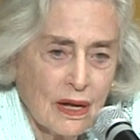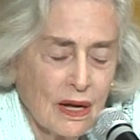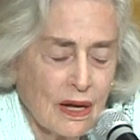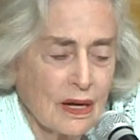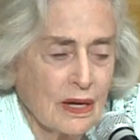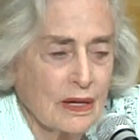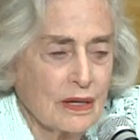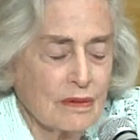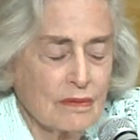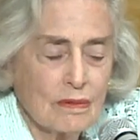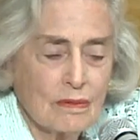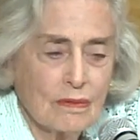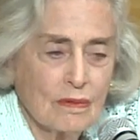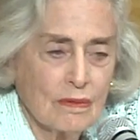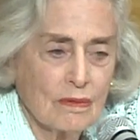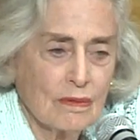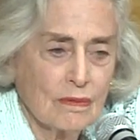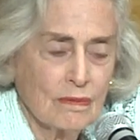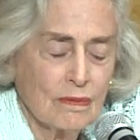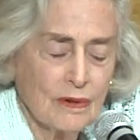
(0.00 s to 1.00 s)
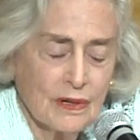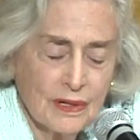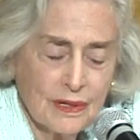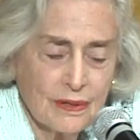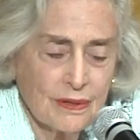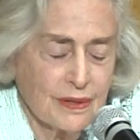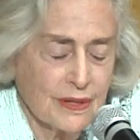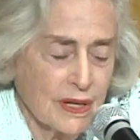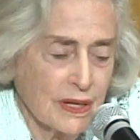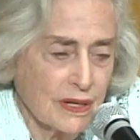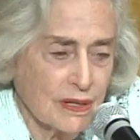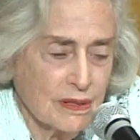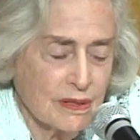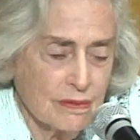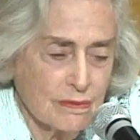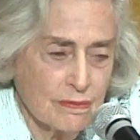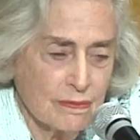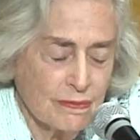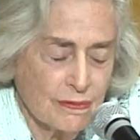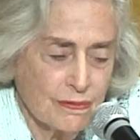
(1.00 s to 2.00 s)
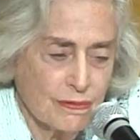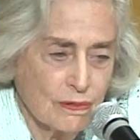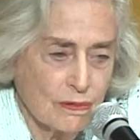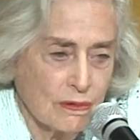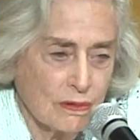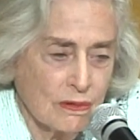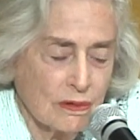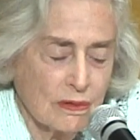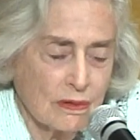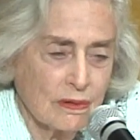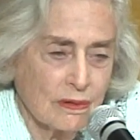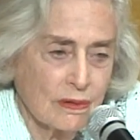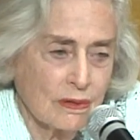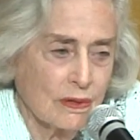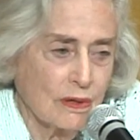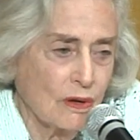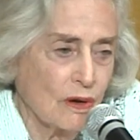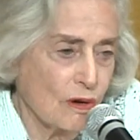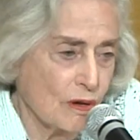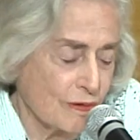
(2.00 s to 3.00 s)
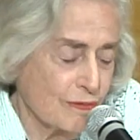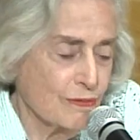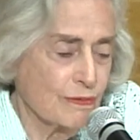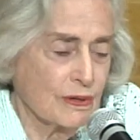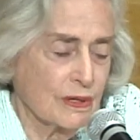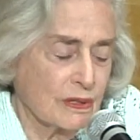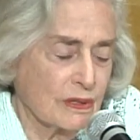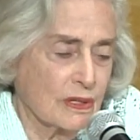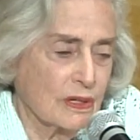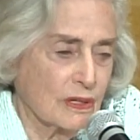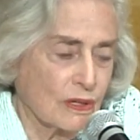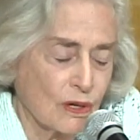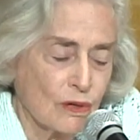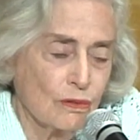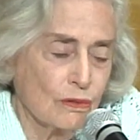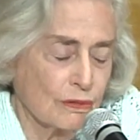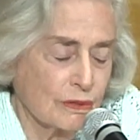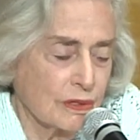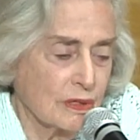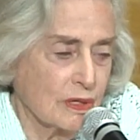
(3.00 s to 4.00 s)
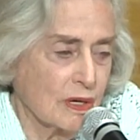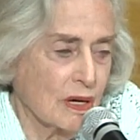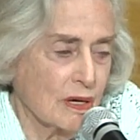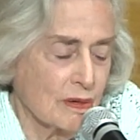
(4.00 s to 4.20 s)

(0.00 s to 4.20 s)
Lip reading: I want to thank them for offering the golden